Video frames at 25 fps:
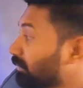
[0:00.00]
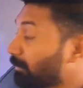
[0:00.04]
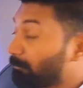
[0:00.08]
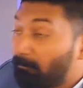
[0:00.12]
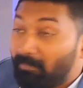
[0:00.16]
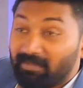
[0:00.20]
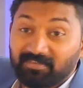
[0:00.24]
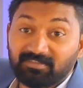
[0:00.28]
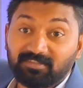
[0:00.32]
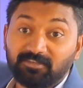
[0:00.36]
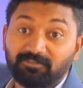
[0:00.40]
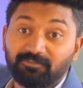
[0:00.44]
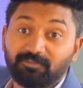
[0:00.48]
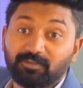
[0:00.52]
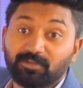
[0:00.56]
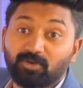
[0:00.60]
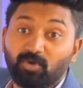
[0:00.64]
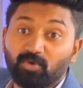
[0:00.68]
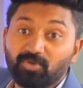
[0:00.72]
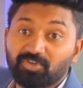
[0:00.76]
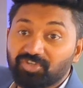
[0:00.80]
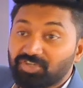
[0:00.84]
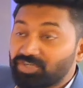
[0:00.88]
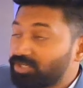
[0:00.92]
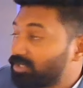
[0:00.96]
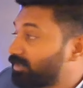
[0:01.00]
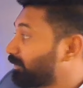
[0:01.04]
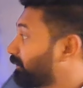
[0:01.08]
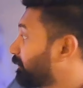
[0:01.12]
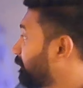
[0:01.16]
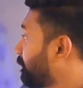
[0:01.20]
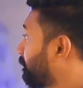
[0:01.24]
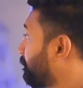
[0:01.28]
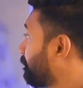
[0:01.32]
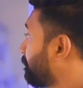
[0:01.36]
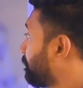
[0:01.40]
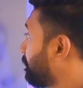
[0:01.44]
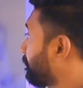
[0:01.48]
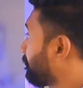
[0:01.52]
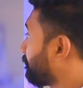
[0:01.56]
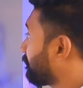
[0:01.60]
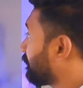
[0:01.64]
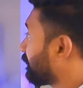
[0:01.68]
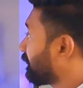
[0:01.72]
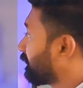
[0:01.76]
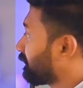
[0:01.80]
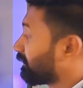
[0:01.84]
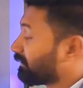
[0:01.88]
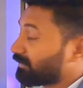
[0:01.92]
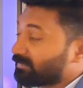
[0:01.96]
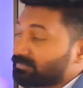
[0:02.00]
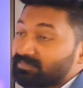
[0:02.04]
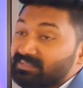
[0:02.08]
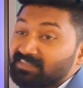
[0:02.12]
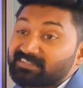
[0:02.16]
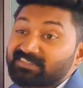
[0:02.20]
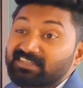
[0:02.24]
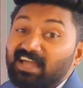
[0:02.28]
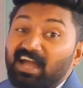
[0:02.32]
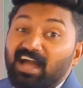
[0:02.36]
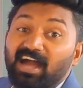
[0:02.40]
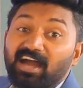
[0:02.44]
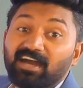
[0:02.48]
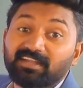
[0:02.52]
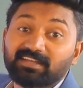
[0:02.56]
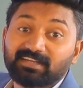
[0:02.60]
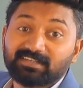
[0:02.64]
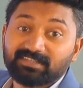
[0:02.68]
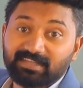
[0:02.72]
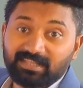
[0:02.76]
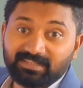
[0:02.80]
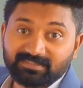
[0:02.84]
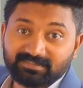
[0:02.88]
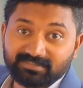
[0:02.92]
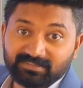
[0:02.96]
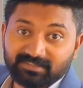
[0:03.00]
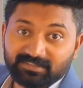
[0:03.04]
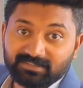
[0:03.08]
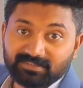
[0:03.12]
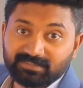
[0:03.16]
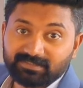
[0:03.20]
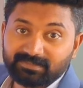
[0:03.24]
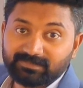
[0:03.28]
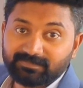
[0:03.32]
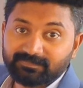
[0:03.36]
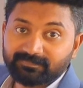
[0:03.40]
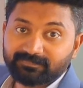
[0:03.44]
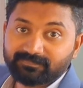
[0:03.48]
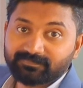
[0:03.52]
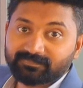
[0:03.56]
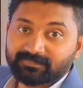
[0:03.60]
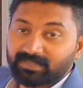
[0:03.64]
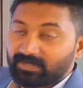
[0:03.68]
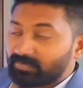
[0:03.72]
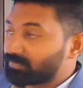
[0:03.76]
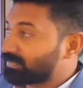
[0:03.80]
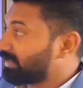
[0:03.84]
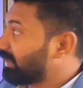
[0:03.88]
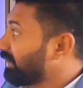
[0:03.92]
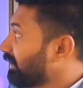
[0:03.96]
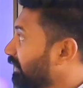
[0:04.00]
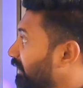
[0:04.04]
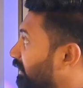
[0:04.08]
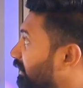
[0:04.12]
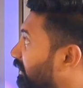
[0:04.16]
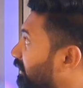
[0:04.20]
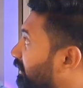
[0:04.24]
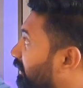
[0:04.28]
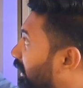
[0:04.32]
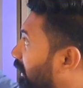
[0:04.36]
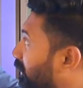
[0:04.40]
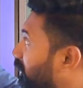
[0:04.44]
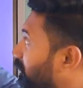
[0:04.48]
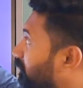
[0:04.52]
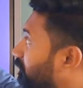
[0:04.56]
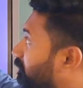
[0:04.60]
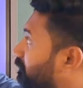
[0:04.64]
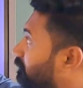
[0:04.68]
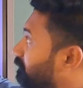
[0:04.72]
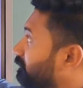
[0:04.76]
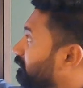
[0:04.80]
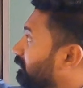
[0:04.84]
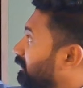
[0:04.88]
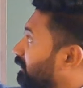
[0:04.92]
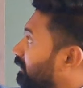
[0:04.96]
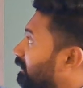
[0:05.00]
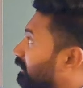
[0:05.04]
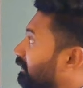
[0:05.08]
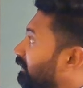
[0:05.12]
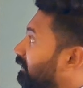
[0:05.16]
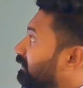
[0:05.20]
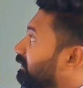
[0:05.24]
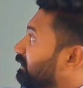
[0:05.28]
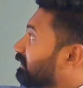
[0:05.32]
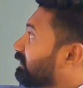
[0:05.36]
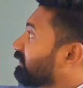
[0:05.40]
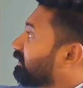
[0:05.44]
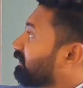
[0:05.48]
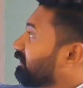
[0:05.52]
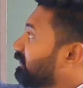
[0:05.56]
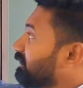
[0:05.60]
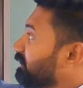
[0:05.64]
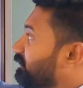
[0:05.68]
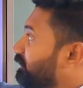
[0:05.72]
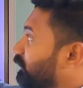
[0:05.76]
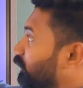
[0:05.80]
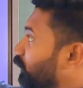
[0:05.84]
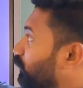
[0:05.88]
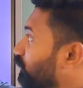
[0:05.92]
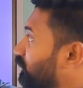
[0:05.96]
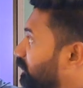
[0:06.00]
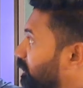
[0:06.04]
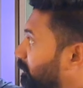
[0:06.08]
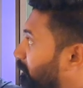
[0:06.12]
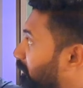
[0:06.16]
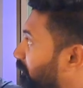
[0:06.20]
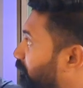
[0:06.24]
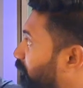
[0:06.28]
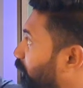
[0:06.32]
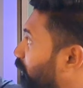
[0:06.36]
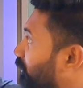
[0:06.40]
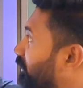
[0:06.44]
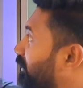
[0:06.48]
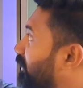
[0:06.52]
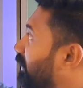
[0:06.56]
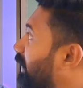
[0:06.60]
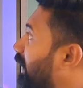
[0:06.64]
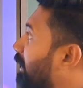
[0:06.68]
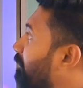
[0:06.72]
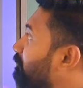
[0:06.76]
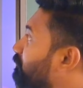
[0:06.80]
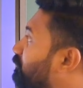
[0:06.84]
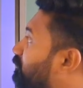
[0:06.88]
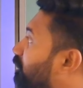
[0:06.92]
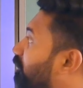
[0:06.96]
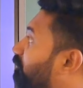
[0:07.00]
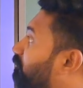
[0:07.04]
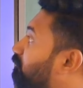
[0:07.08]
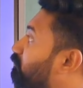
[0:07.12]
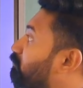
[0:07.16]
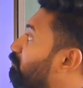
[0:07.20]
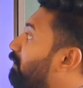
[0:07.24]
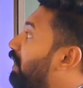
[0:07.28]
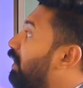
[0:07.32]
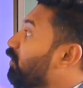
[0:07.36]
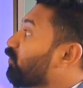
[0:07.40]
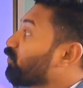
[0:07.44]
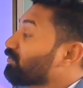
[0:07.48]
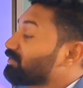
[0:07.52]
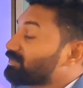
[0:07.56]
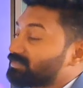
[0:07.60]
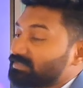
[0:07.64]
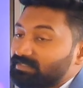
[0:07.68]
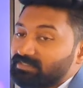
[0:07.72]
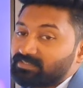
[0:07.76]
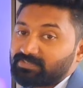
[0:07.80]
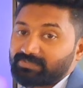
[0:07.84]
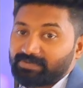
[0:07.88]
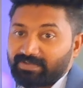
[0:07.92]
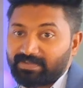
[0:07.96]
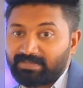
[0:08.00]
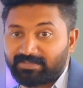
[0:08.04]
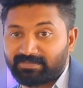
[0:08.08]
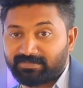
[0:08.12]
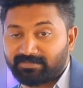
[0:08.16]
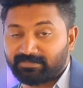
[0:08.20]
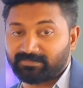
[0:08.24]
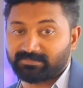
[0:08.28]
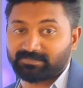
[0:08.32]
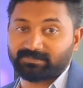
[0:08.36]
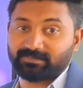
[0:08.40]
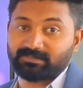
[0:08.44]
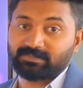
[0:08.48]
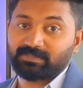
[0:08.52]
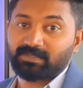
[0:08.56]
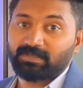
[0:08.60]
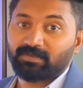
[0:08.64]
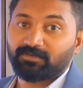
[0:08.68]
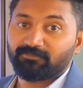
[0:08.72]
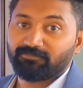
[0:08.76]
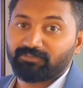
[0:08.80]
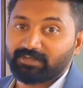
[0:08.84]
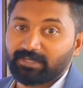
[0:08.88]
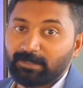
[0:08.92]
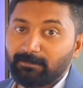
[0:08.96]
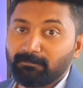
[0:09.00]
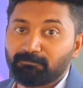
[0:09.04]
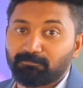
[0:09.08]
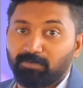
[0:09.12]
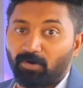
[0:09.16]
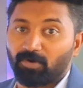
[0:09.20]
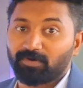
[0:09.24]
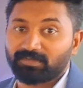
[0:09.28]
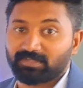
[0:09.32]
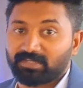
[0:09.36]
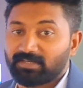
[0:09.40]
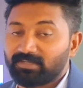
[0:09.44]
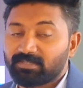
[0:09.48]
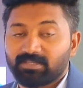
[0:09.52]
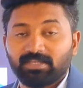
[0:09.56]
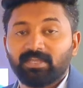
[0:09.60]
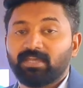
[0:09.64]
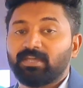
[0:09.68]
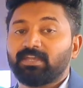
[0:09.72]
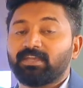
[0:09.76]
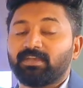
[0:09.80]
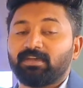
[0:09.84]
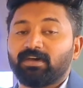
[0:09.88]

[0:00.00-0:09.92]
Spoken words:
the Pacific Ocean, the Sahara Desert. Okay. Now, the is used before the names of mountain ranges. Very important.